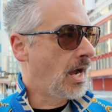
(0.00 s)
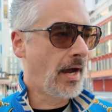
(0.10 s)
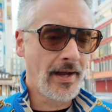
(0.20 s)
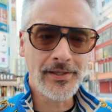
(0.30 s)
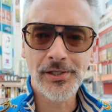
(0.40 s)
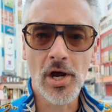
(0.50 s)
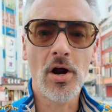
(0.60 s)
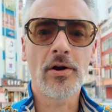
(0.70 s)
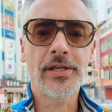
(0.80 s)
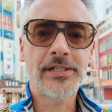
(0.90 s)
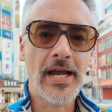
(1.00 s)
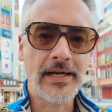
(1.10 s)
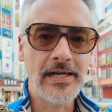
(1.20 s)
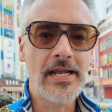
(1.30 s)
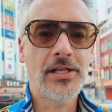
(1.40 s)
odds are the
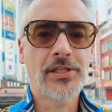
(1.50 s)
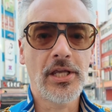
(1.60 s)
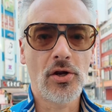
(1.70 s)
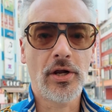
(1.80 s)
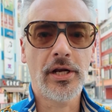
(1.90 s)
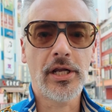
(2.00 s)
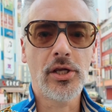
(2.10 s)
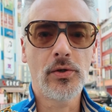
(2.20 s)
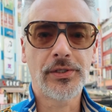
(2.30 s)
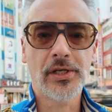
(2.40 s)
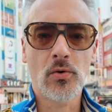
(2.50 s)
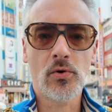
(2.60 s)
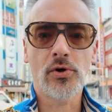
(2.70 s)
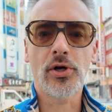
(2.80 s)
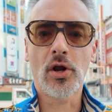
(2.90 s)
techniques that you're going to use in
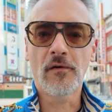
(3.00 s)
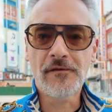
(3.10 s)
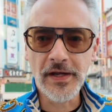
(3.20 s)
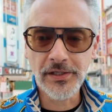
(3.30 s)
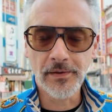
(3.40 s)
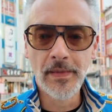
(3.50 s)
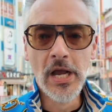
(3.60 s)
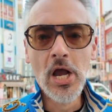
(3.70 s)
order to go fix them